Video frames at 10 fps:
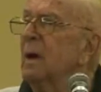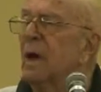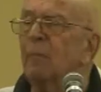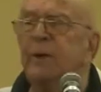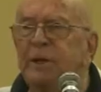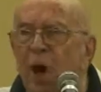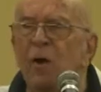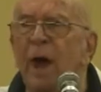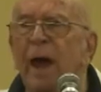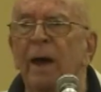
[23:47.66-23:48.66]
And if we
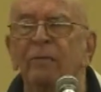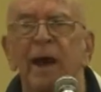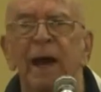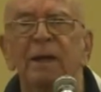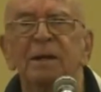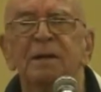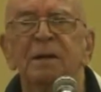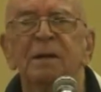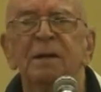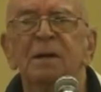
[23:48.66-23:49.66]
don't have that,
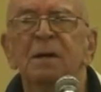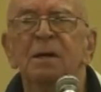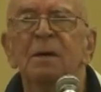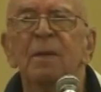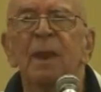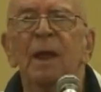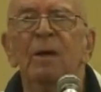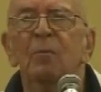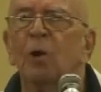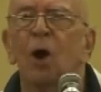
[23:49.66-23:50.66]

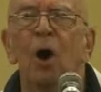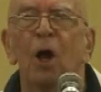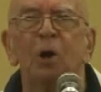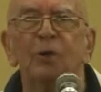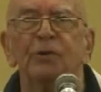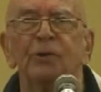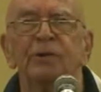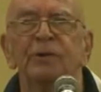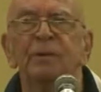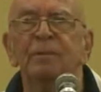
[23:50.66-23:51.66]
we're all
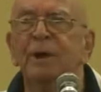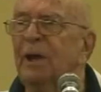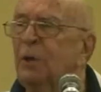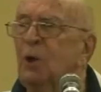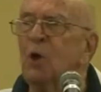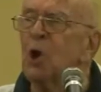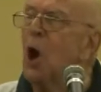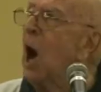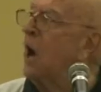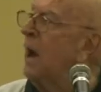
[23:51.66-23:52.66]
losers, and you
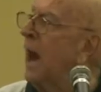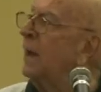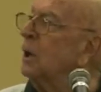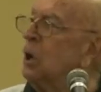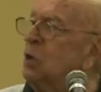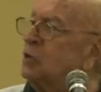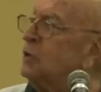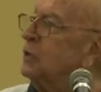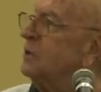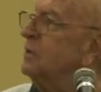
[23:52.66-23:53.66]
are not
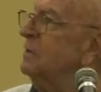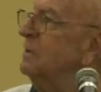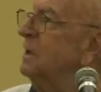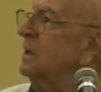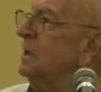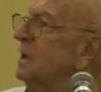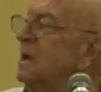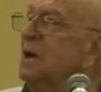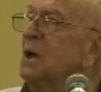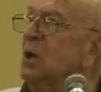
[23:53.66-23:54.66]
losers.
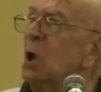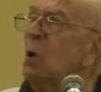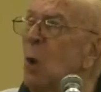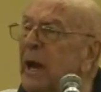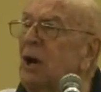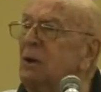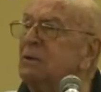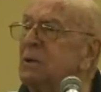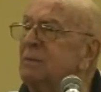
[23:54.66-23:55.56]
You're winners.